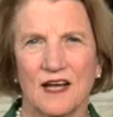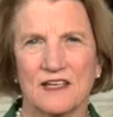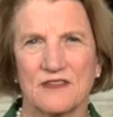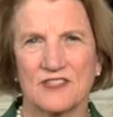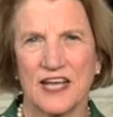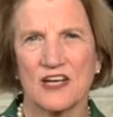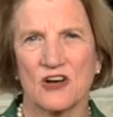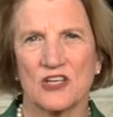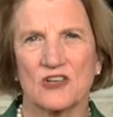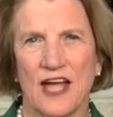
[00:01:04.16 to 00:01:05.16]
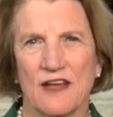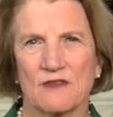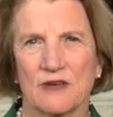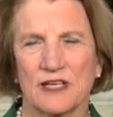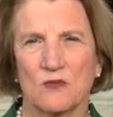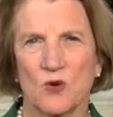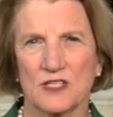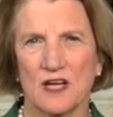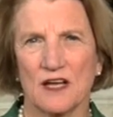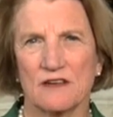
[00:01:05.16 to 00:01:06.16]
kind of data are you gathering and
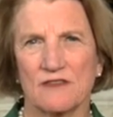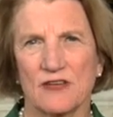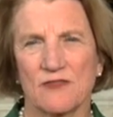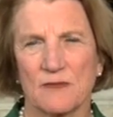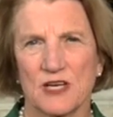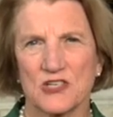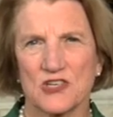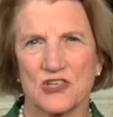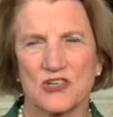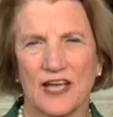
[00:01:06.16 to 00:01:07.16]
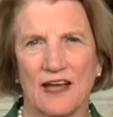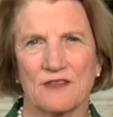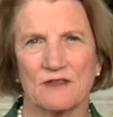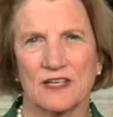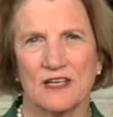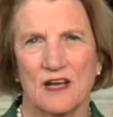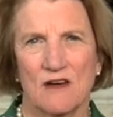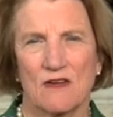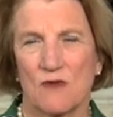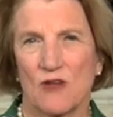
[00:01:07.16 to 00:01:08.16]
what kind of information are you gathering
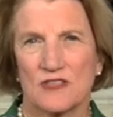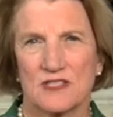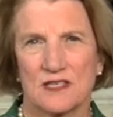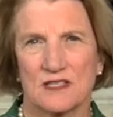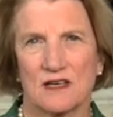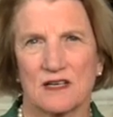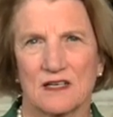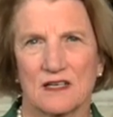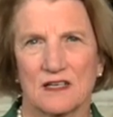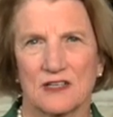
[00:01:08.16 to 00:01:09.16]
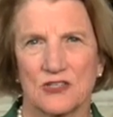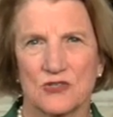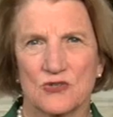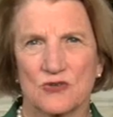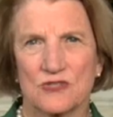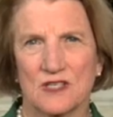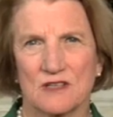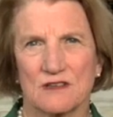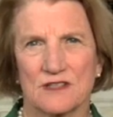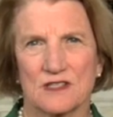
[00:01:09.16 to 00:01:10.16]
from all the TikTok users
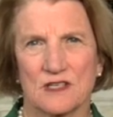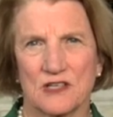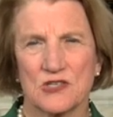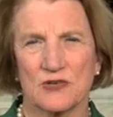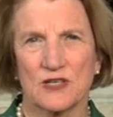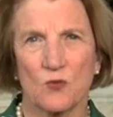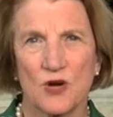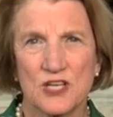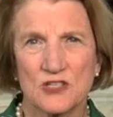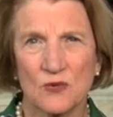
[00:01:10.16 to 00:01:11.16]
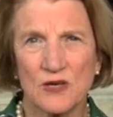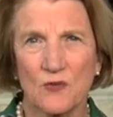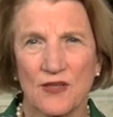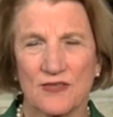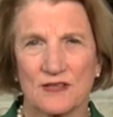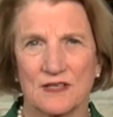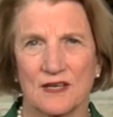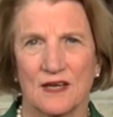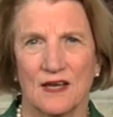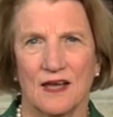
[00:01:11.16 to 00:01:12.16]
here in this country, and what are you doing with it?
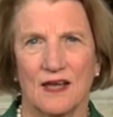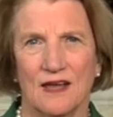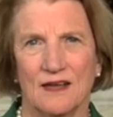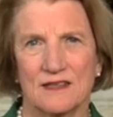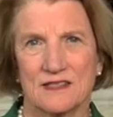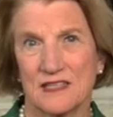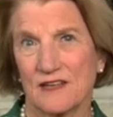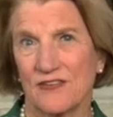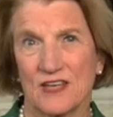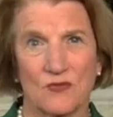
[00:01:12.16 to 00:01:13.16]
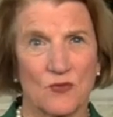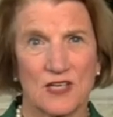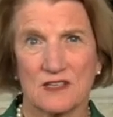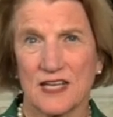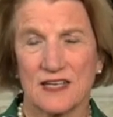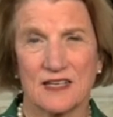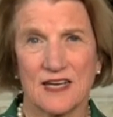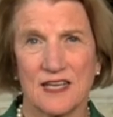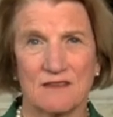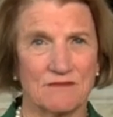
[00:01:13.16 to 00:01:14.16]
And see if we can get
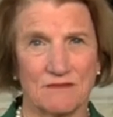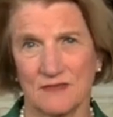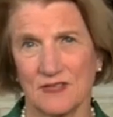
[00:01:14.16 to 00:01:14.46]
any